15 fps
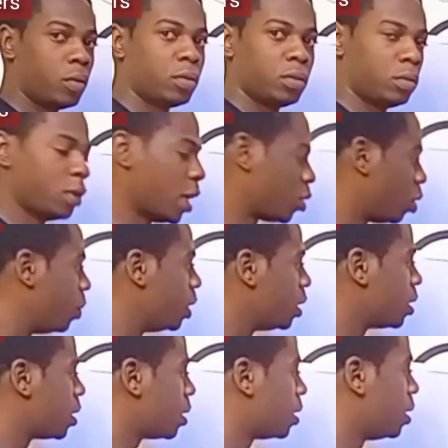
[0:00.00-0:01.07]
assuming this
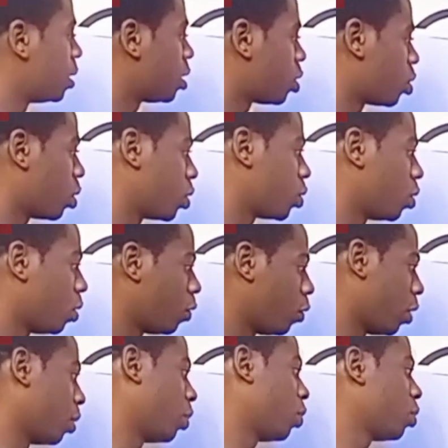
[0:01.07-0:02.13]
is the structure of
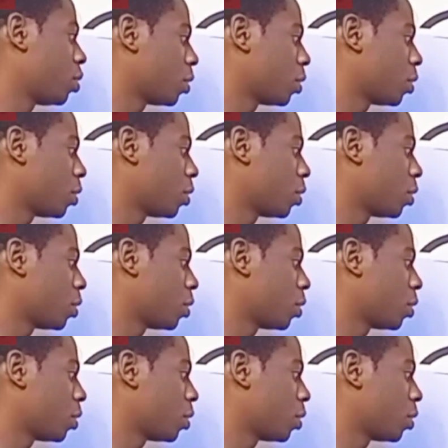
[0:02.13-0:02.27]
one tooth,